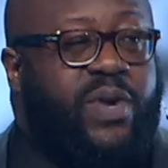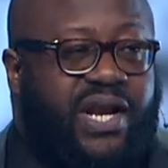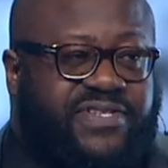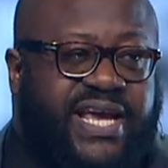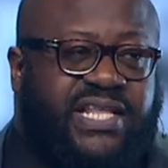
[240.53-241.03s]
We
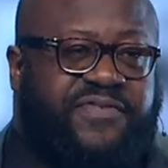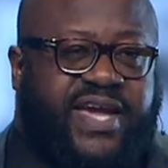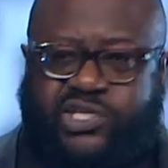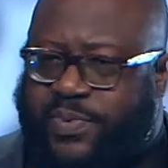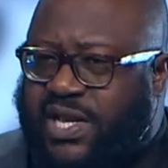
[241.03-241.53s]
love
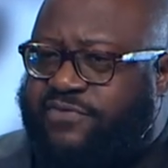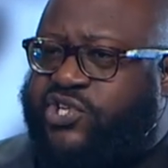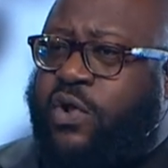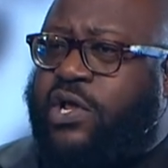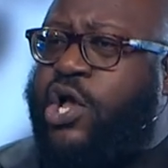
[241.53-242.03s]
sanctification. We
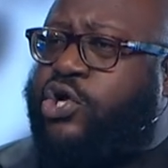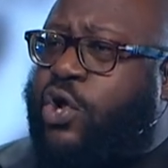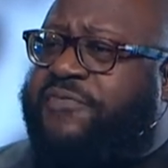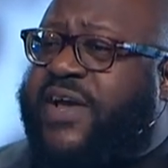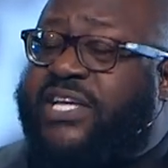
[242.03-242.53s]
love
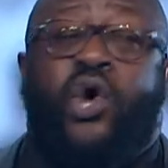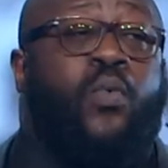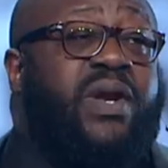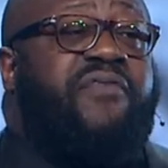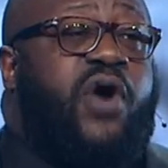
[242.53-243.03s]
glorification.
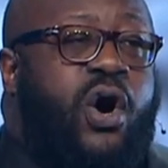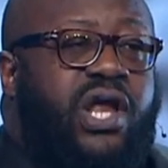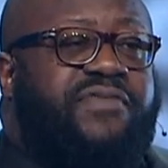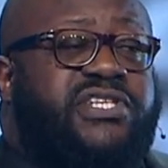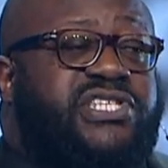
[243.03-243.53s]
We love
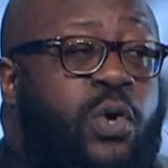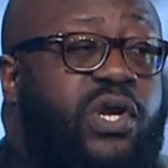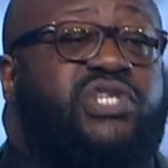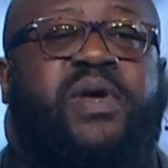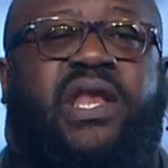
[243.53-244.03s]
all of the
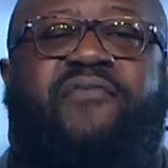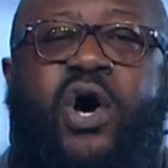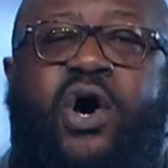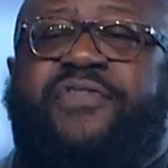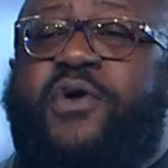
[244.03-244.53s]
solas. We love
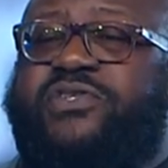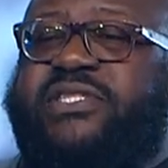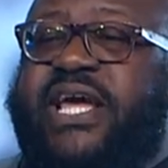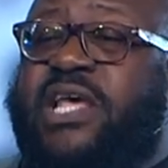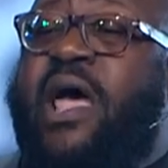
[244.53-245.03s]
all of those
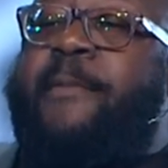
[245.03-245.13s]
things.